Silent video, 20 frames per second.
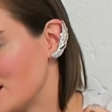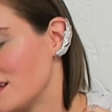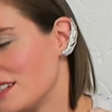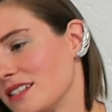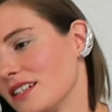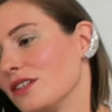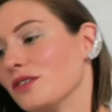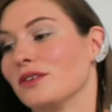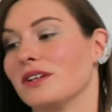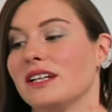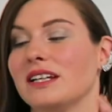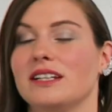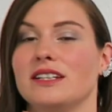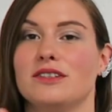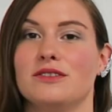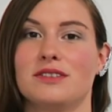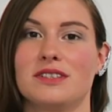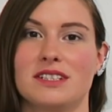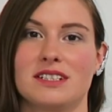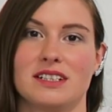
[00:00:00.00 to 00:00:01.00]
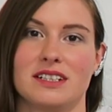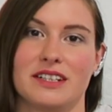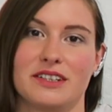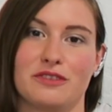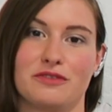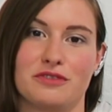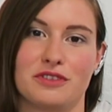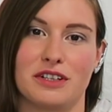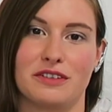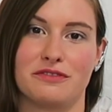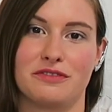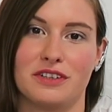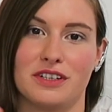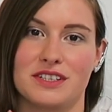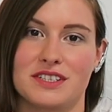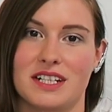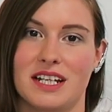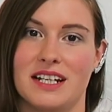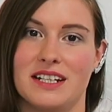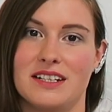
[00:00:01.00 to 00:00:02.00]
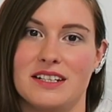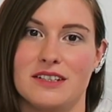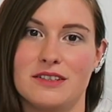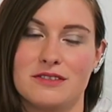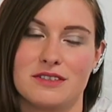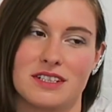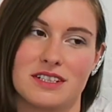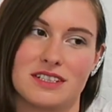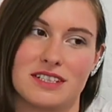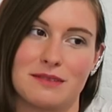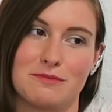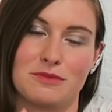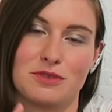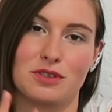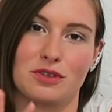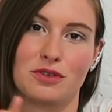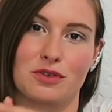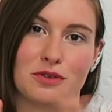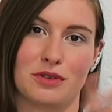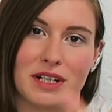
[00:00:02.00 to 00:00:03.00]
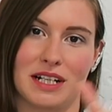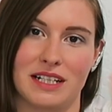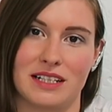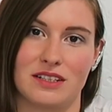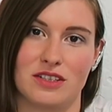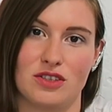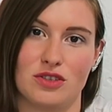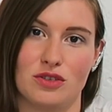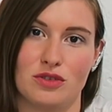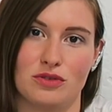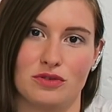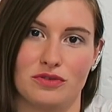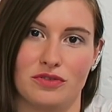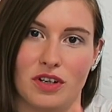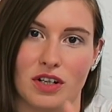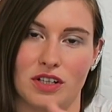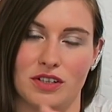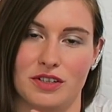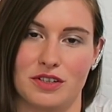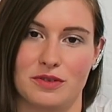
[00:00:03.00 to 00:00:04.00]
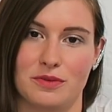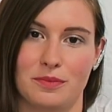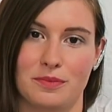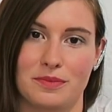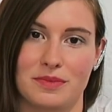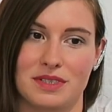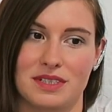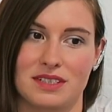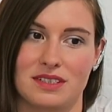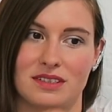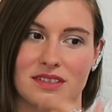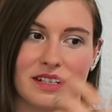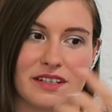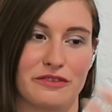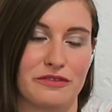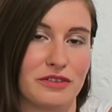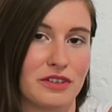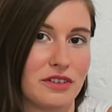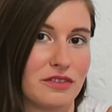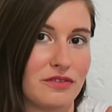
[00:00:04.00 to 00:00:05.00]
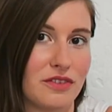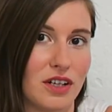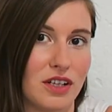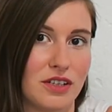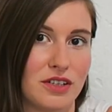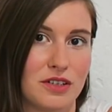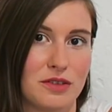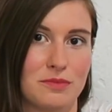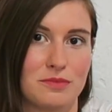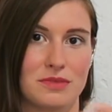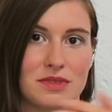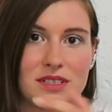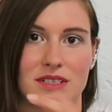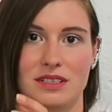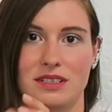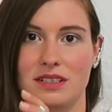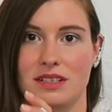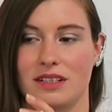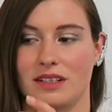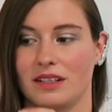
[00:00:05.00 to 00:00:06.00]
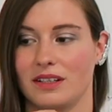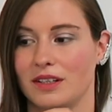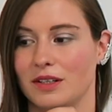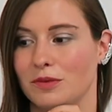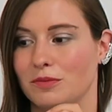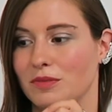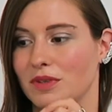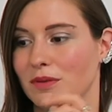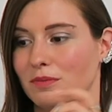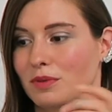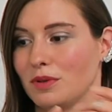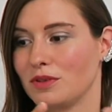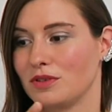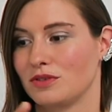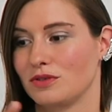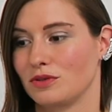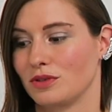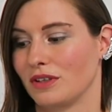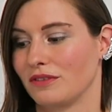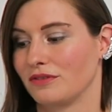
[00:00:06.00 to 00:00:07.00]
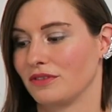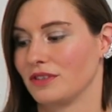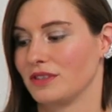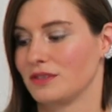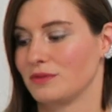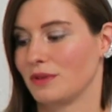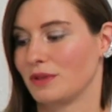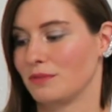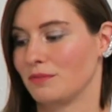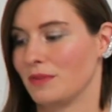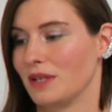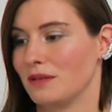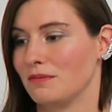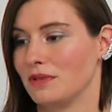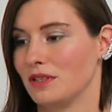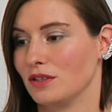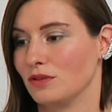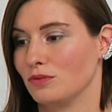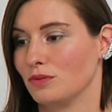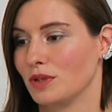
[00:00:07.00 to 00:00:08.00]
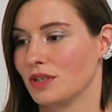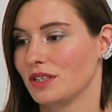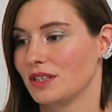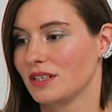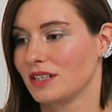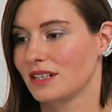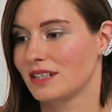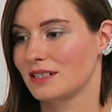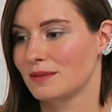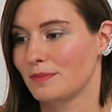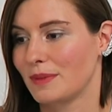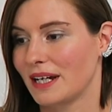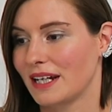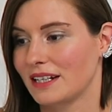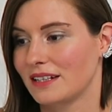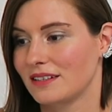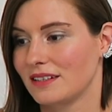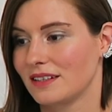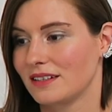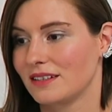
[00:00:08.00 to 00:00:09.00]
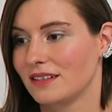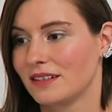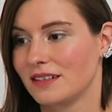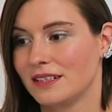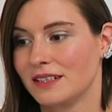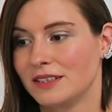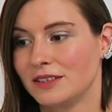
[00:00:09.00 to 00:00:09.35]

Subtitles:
So he uses a lot of ruffles and he uses them to create new volumes, different volumes. He puts ruffles where maybe you wouldn't expect it.